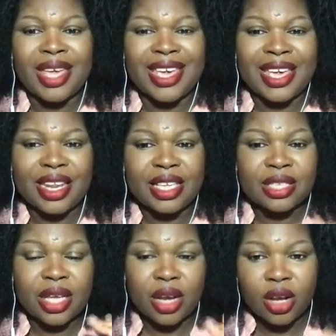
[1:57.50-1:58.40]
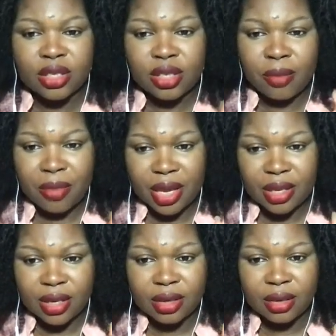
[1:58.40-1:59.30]
It is a custom
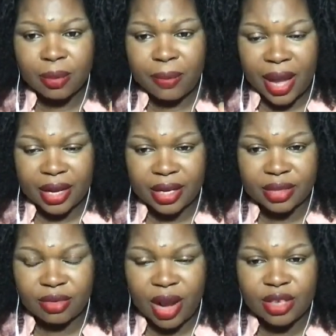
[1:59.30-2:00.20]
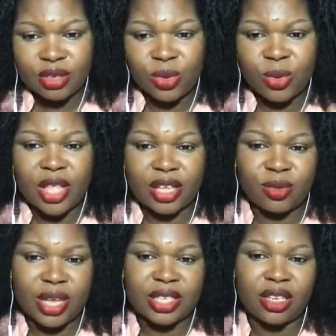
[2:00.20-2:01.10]
made package, right? So that's
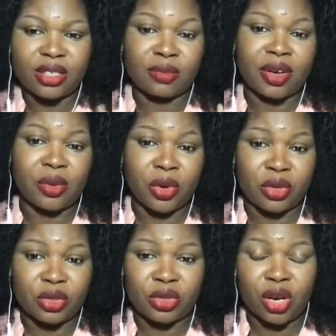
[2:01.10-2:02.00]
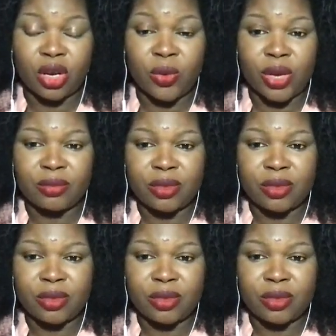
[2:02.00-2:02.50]
why I say it doesn't matter what you struggle with,